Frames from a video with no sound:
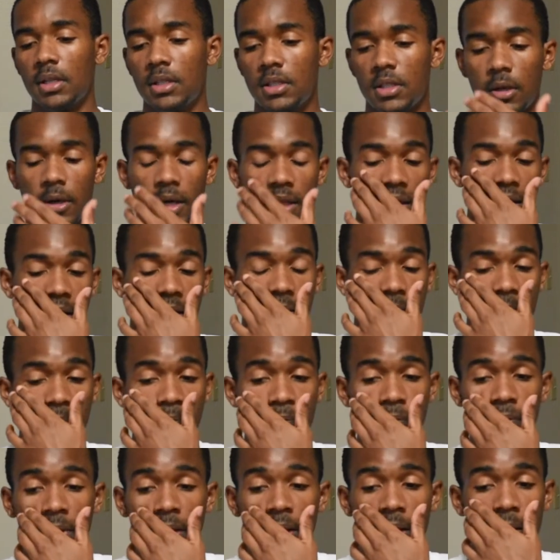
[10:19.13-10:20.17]
So I think,
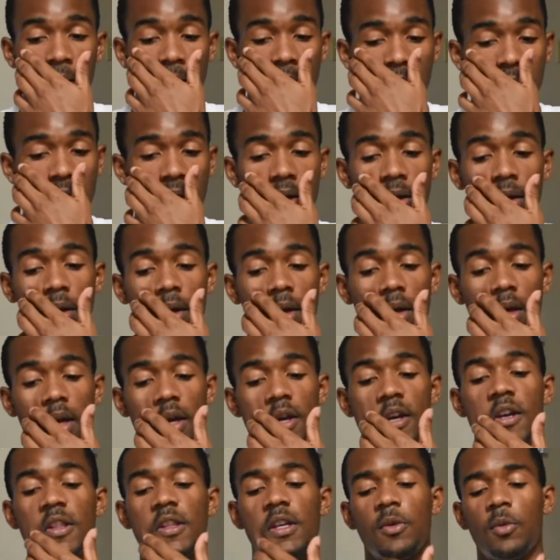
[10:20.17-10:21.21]

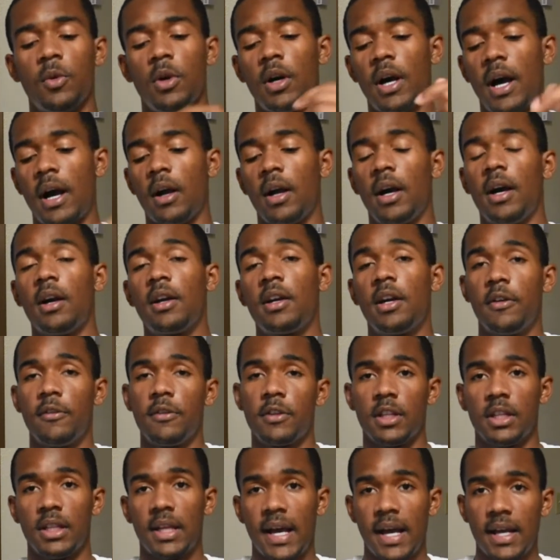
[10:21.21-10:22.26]
and then I'll cover
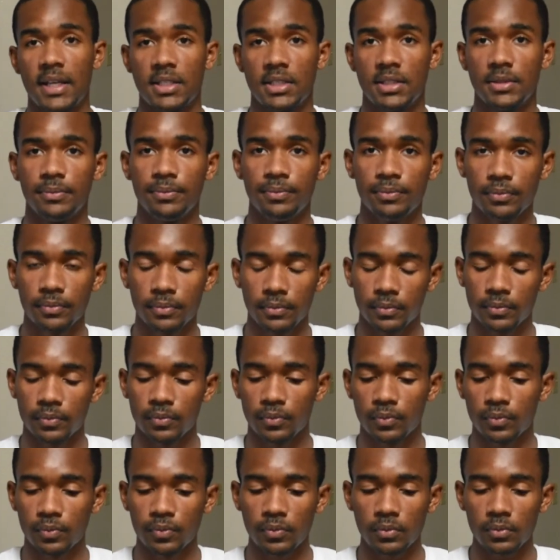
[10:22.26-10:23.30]
the last,
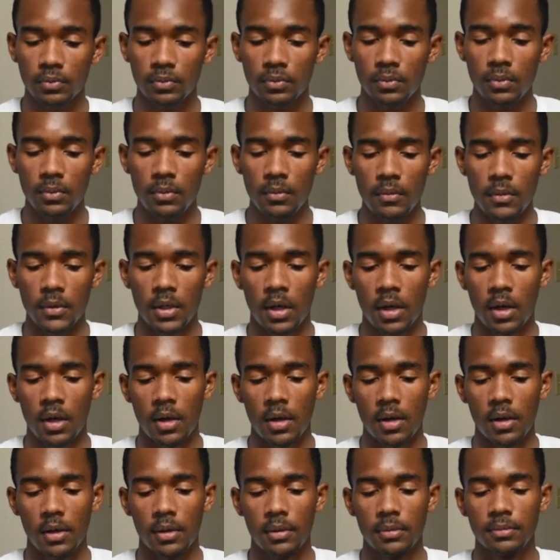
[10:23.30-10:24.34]

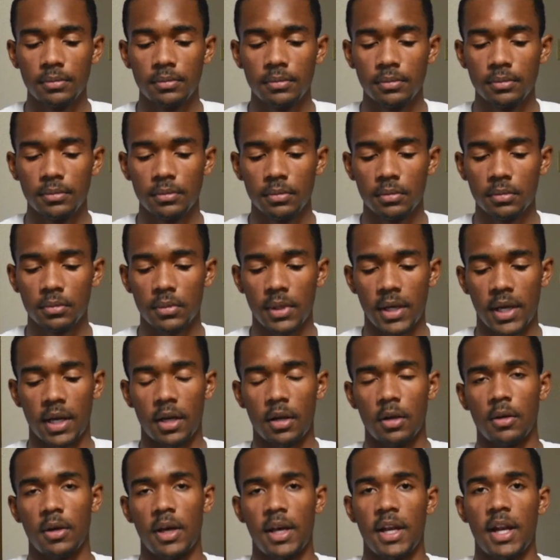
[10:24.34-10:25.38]
I
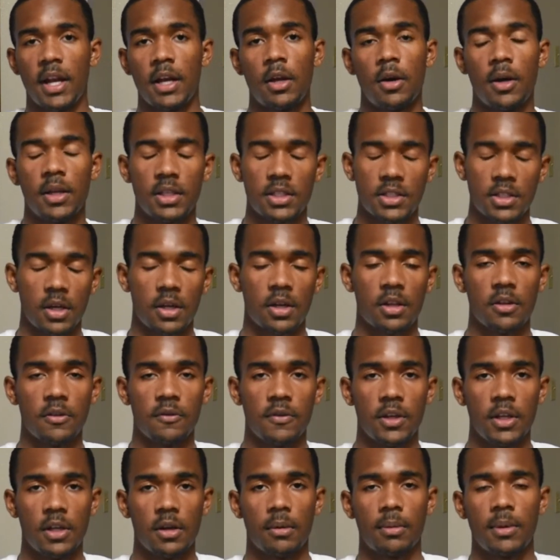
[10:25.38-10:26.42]
know at the start of the
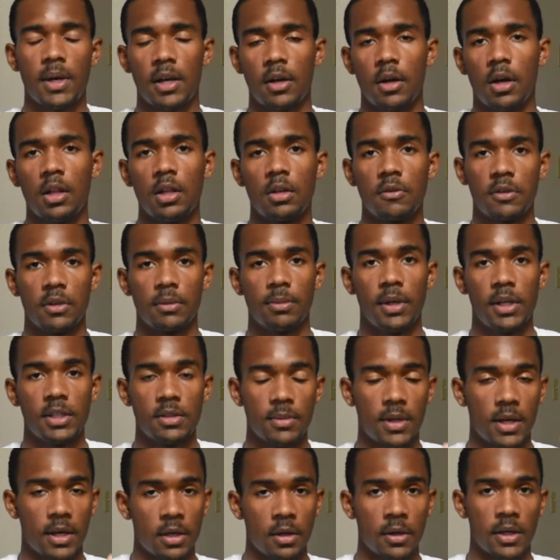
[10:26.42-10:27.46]
video I'm kind of all over the place,
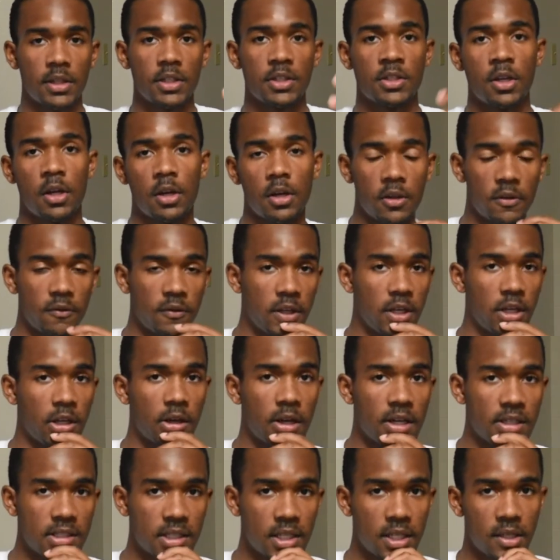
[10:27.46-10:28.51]
but I know at the start of the video
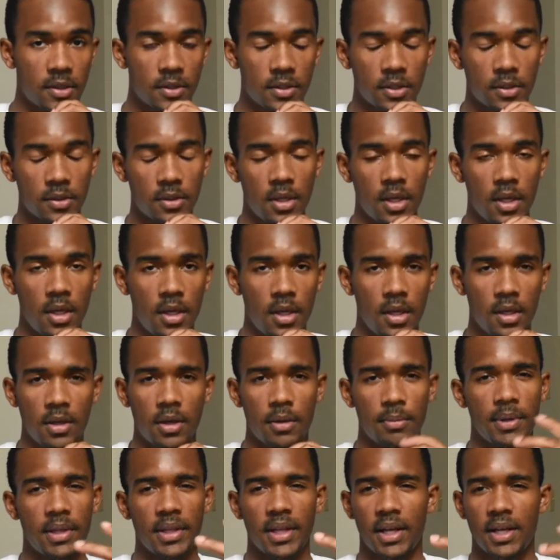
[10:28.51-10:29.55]
I said it was
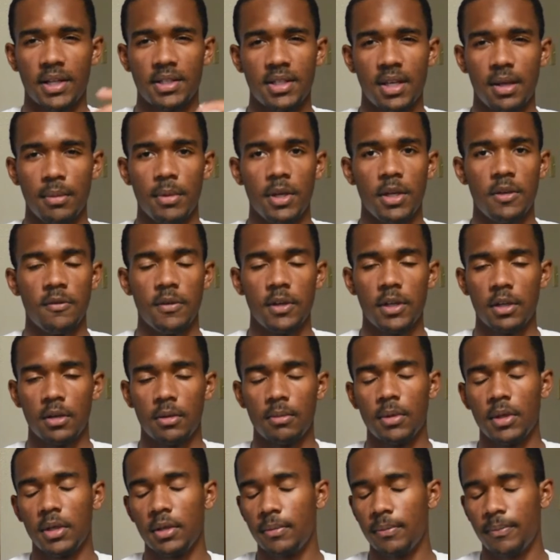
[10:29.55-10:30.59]
gonna be like a 10-minute video,
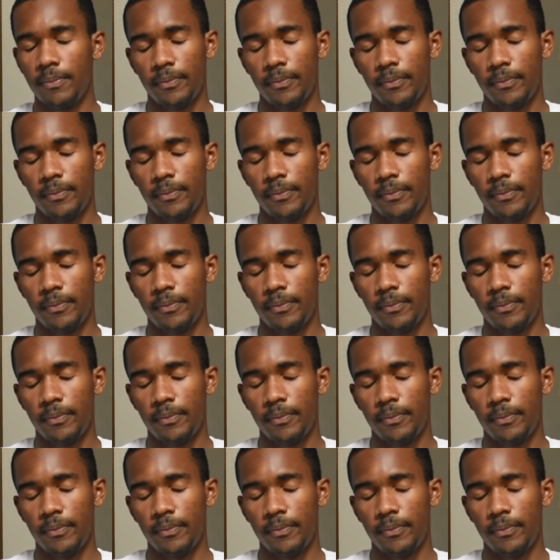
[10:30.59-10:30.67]
but